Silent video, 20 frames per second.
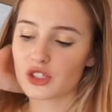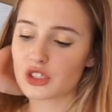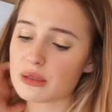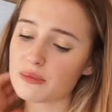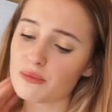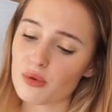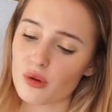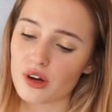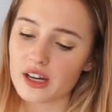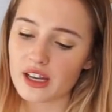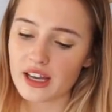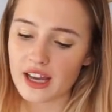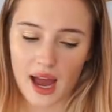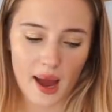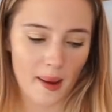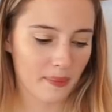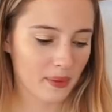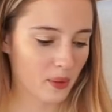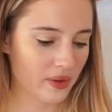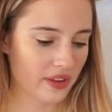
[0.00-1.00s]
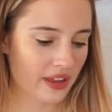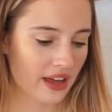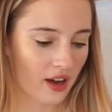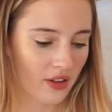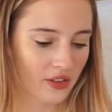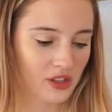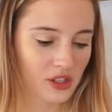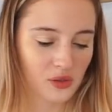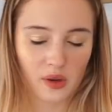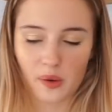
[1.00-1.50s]
So I'm pretty happy with
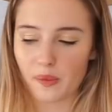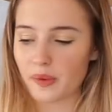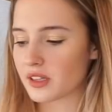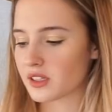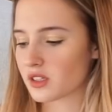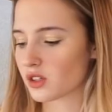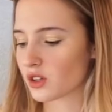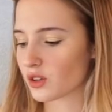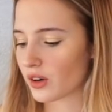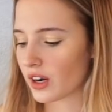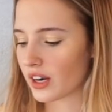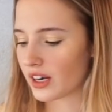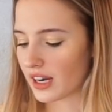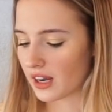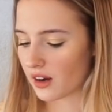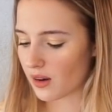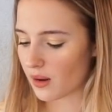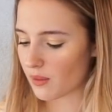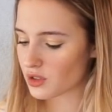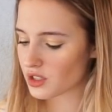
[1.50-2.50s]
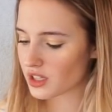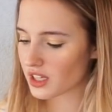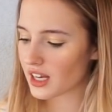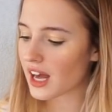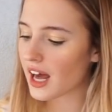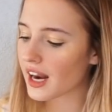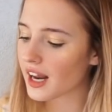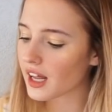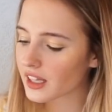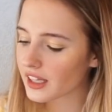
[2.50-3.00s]
how these sweatpants look right now. I'm just
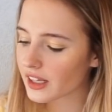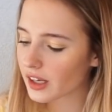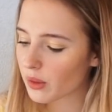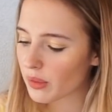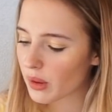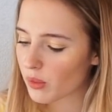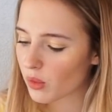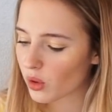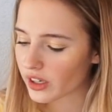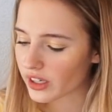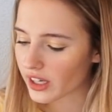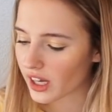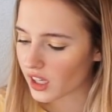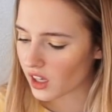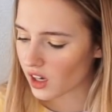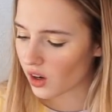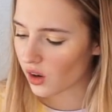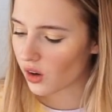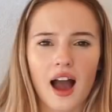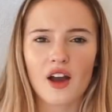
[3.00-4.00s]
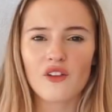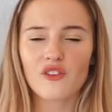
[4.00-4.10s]
gonna add a little bit more yellow.